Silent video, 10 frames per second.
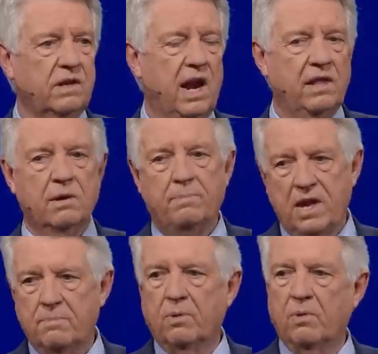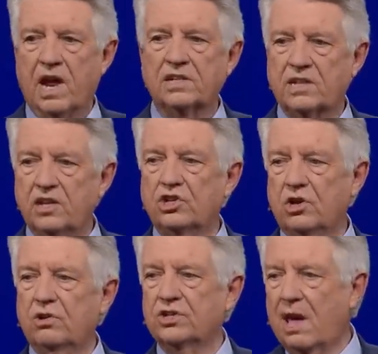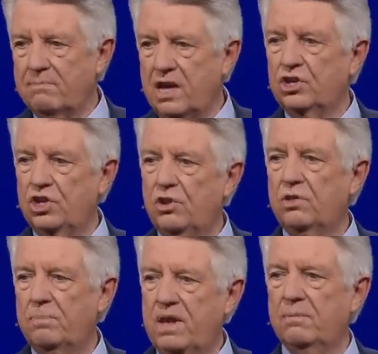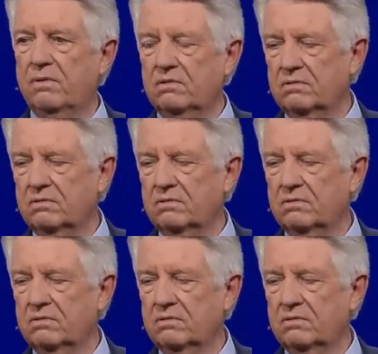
and the people. When I say church, that means you, the people.